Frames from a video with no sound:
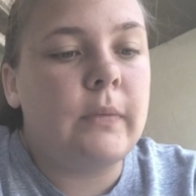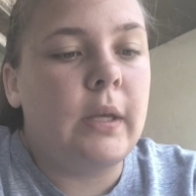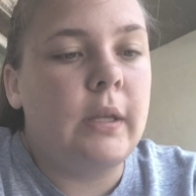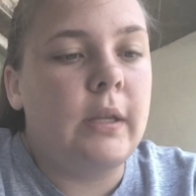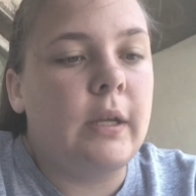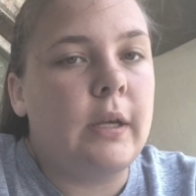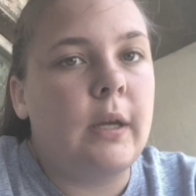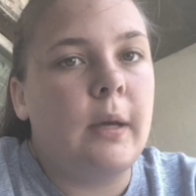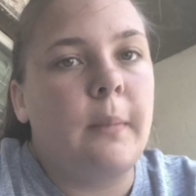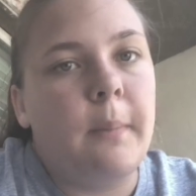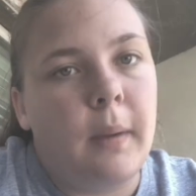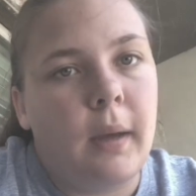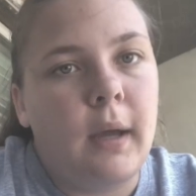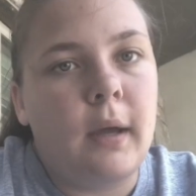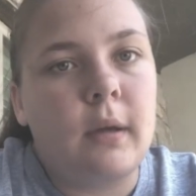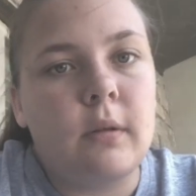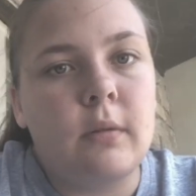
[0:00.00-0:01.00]
and then come
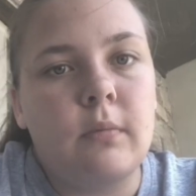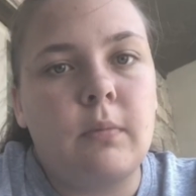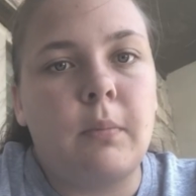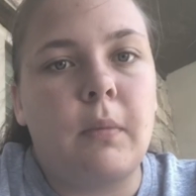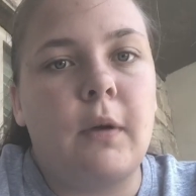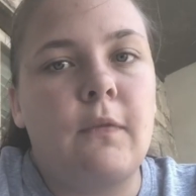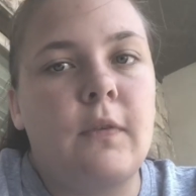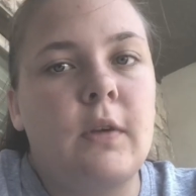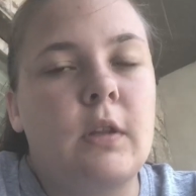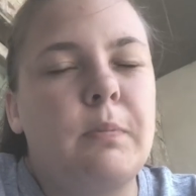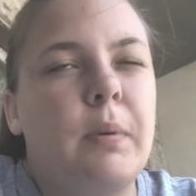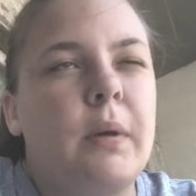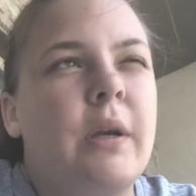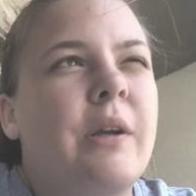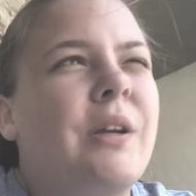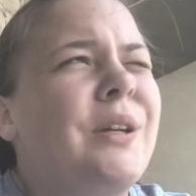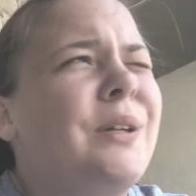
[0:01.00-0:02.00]
back my 5th
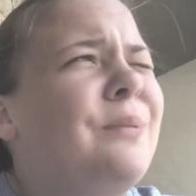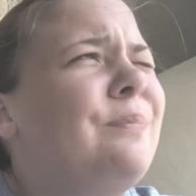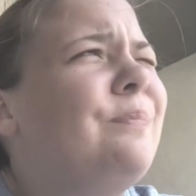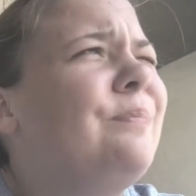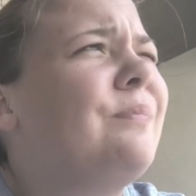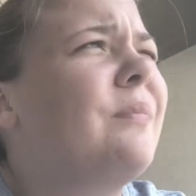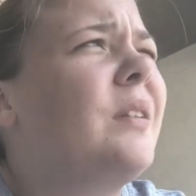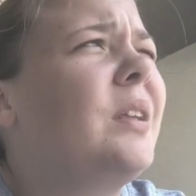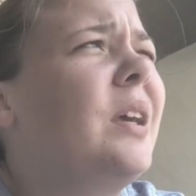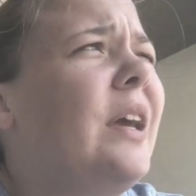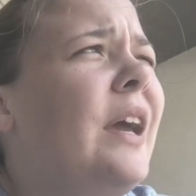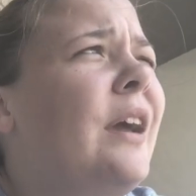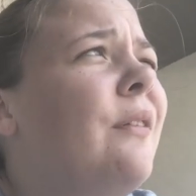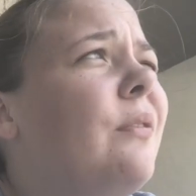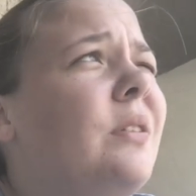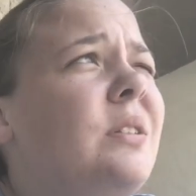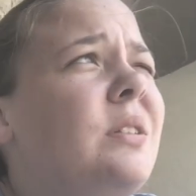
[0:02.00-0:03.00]
period
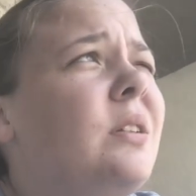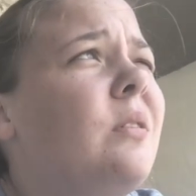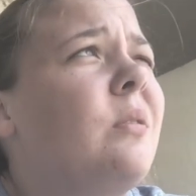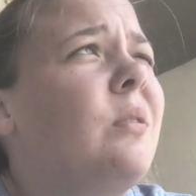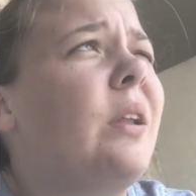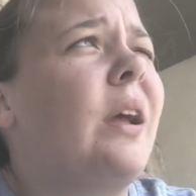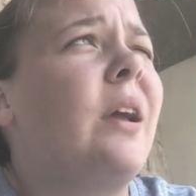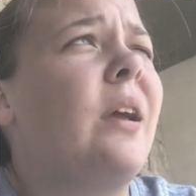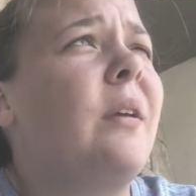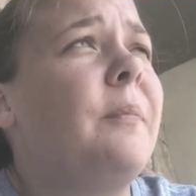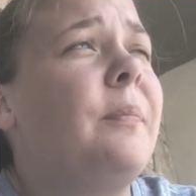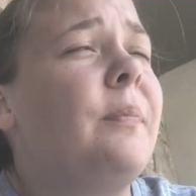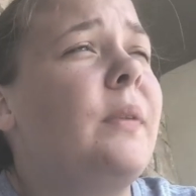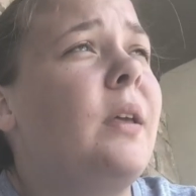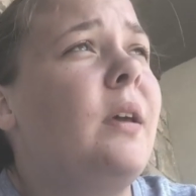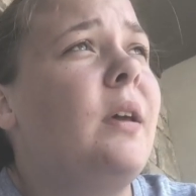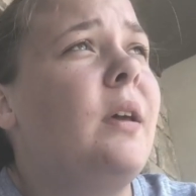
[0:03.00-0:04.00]
every single day
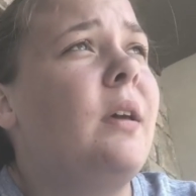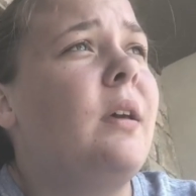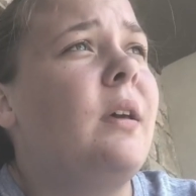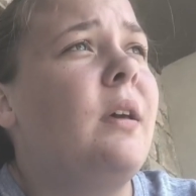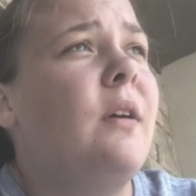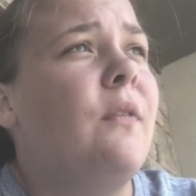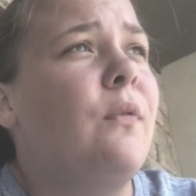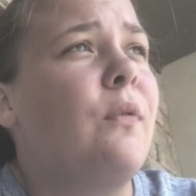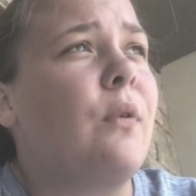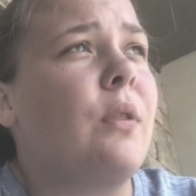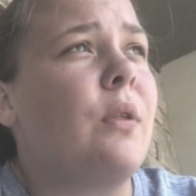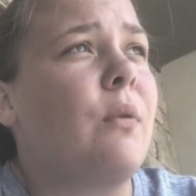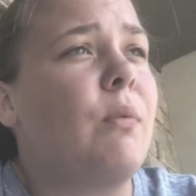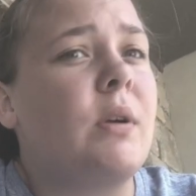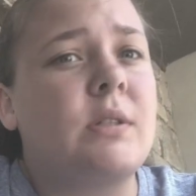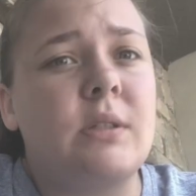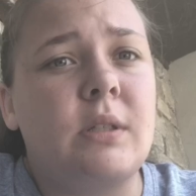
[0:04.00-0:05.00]
for
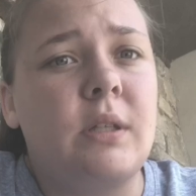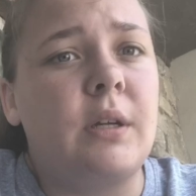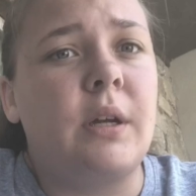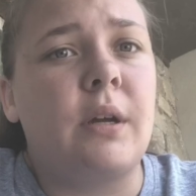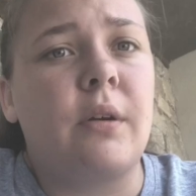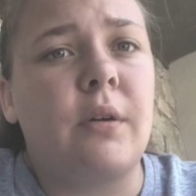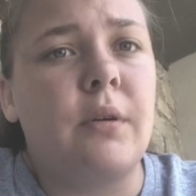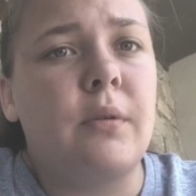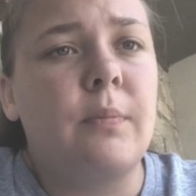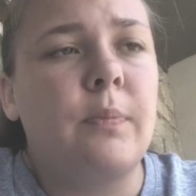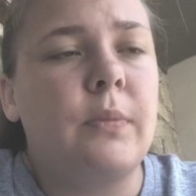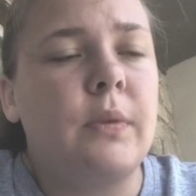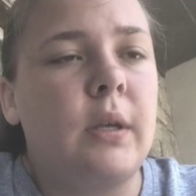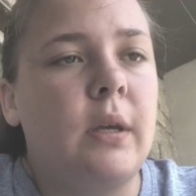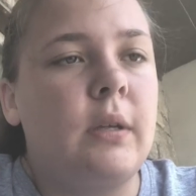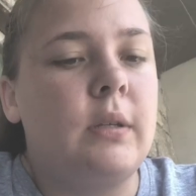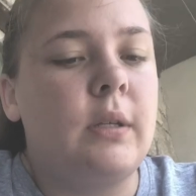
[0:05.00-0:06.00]
the rest of the year.
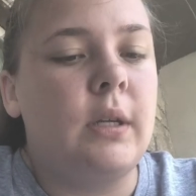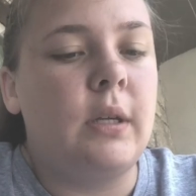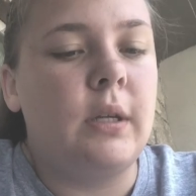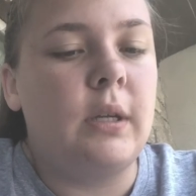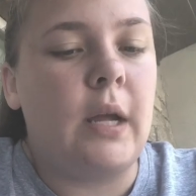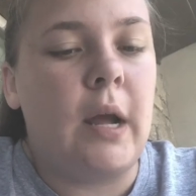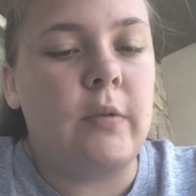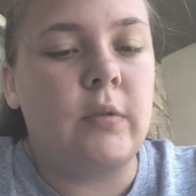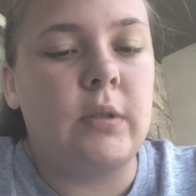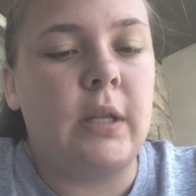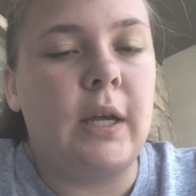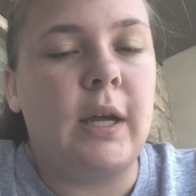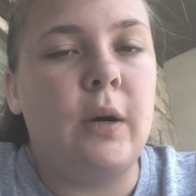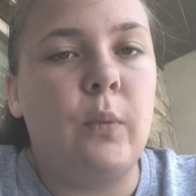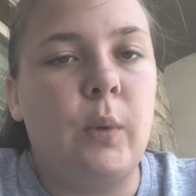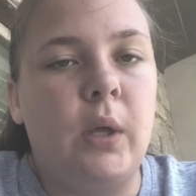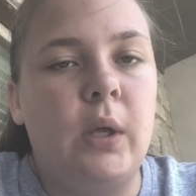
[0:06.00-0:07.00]
And then after
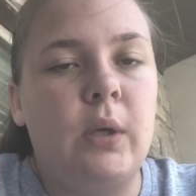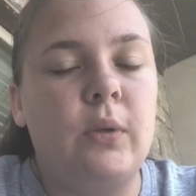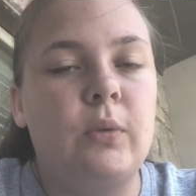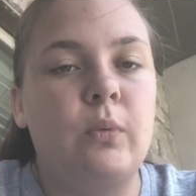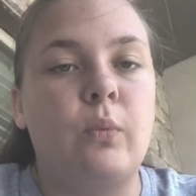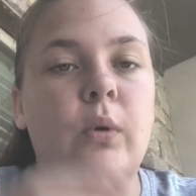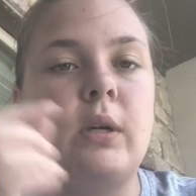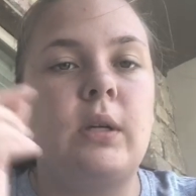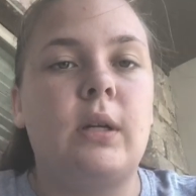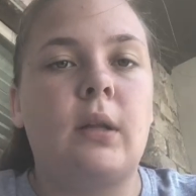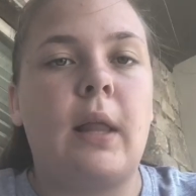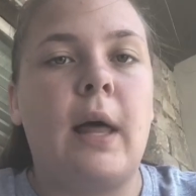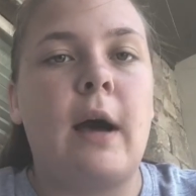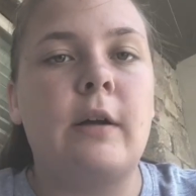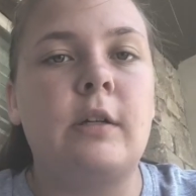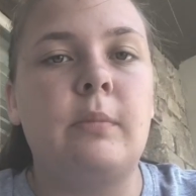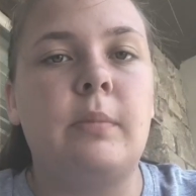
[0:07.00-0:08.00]
that, we wasn't
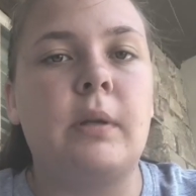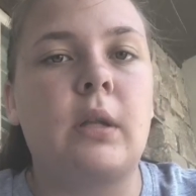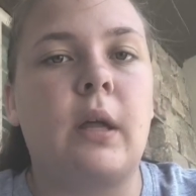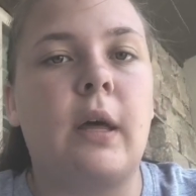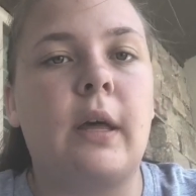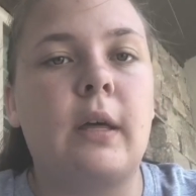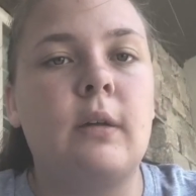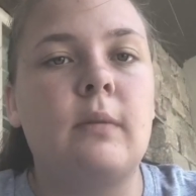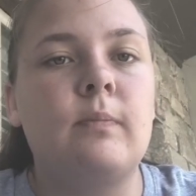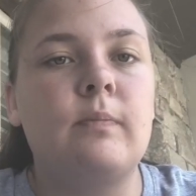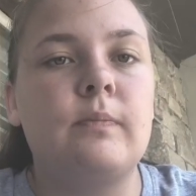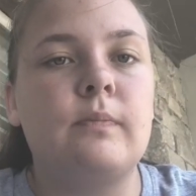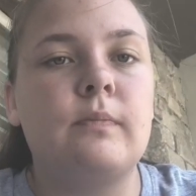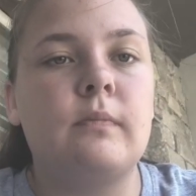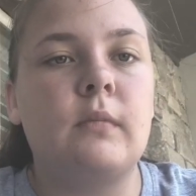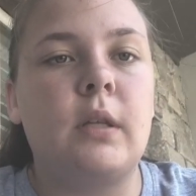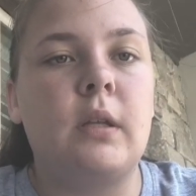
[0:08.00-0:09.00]
allowed to be like,
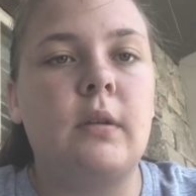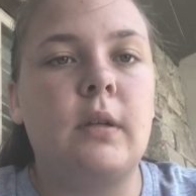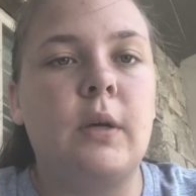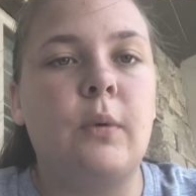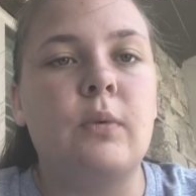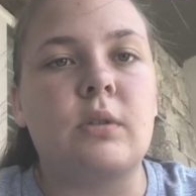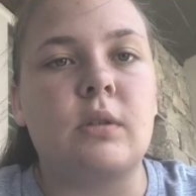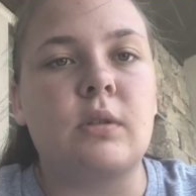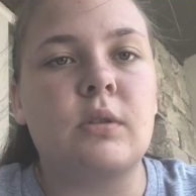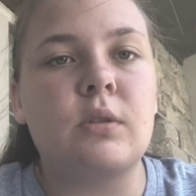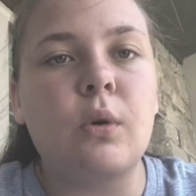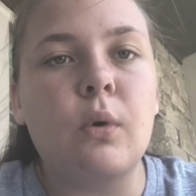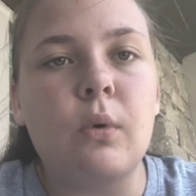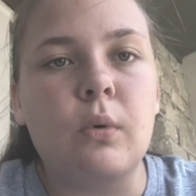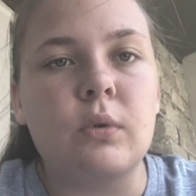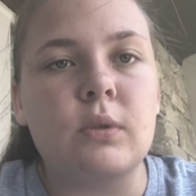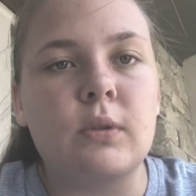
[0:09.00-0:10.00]
it was a
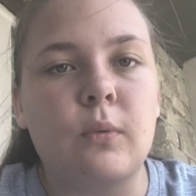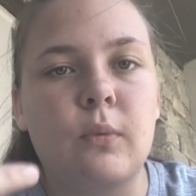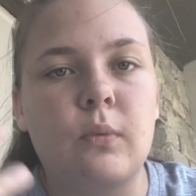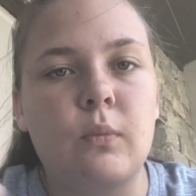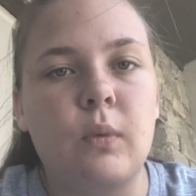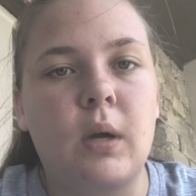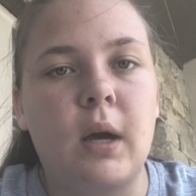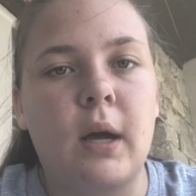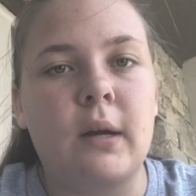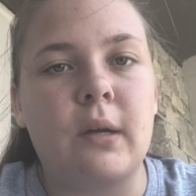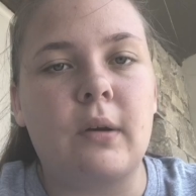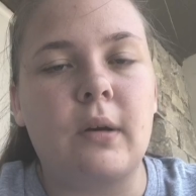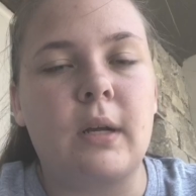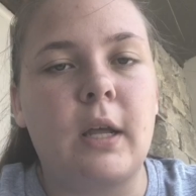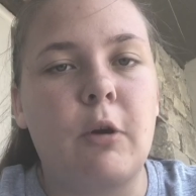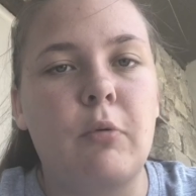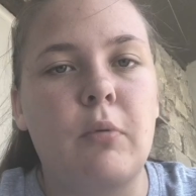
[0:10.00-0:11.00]
school, so we kind of
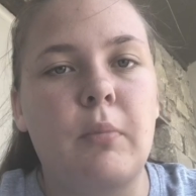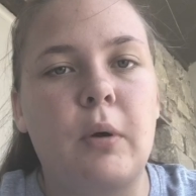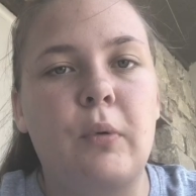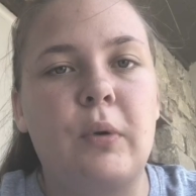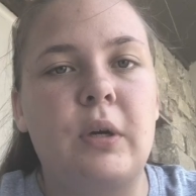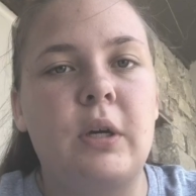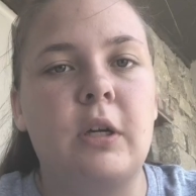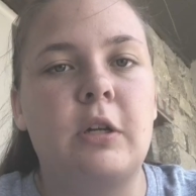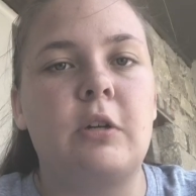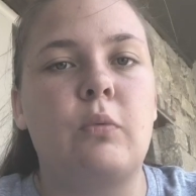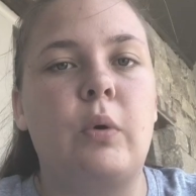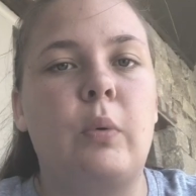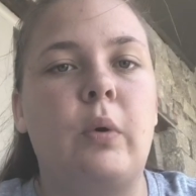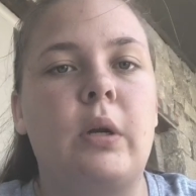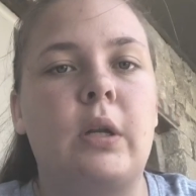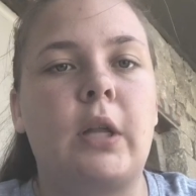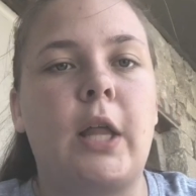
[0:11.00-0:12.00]
couldn't help it, but we
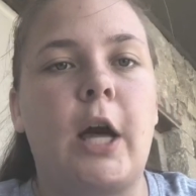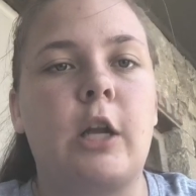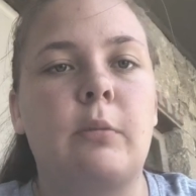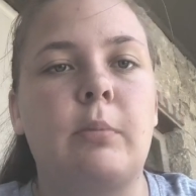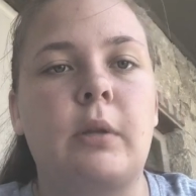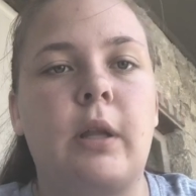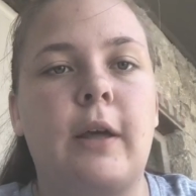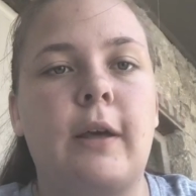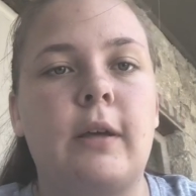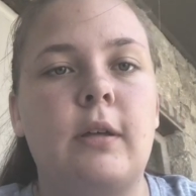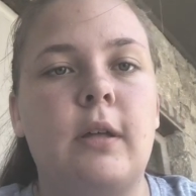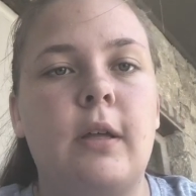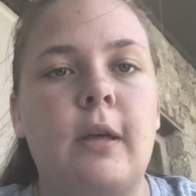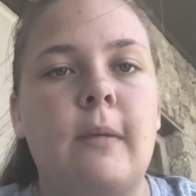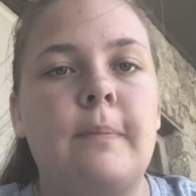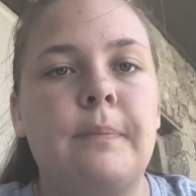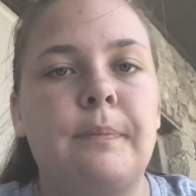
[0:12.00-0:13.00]
wasn't allowed to be like
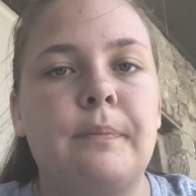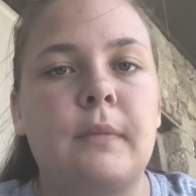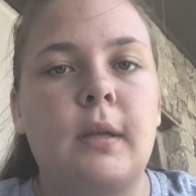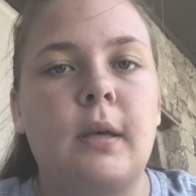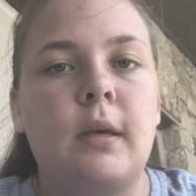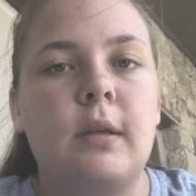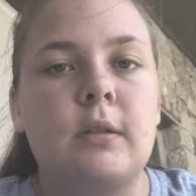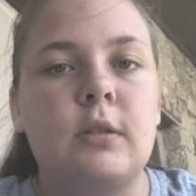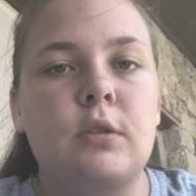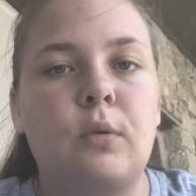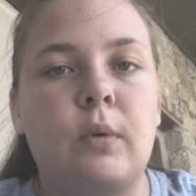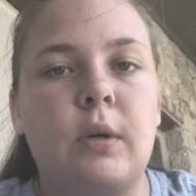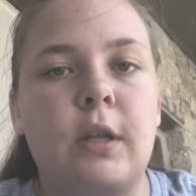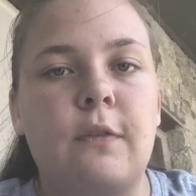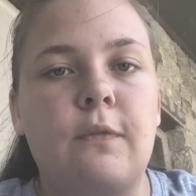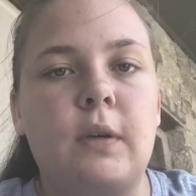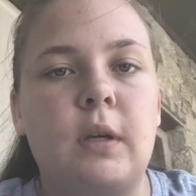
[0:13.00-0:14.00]

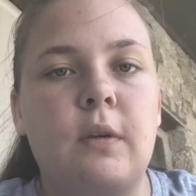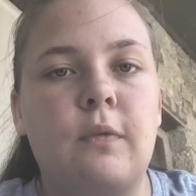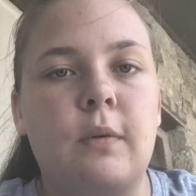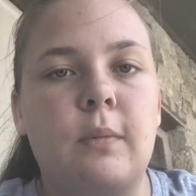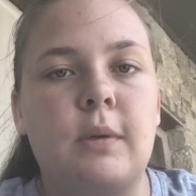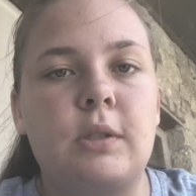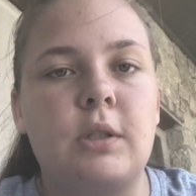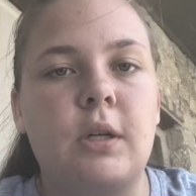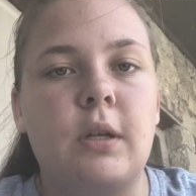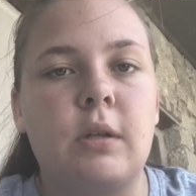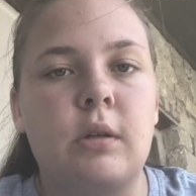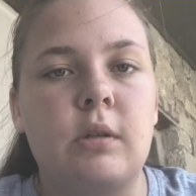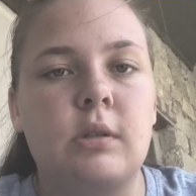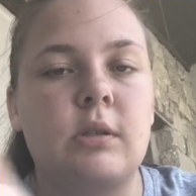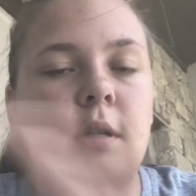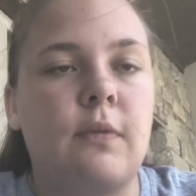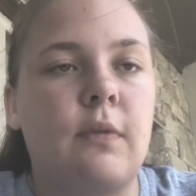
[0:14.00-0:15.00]
20 feet from each other
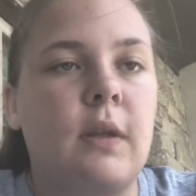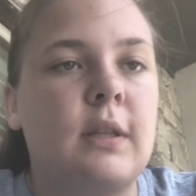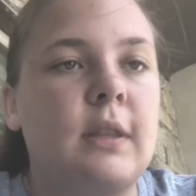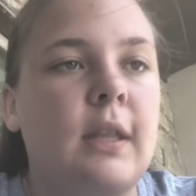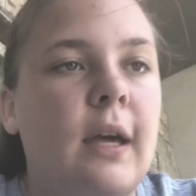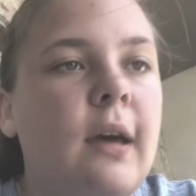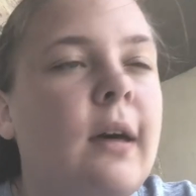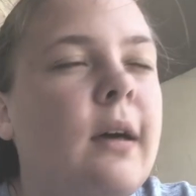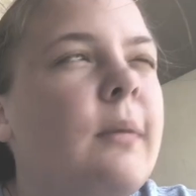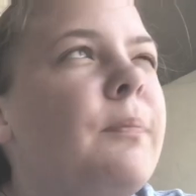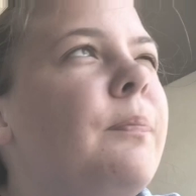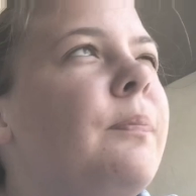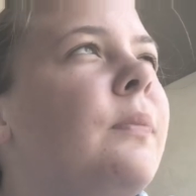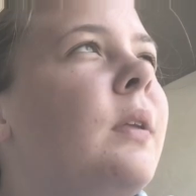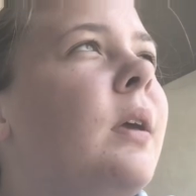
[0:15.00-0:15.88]
and stuff like that.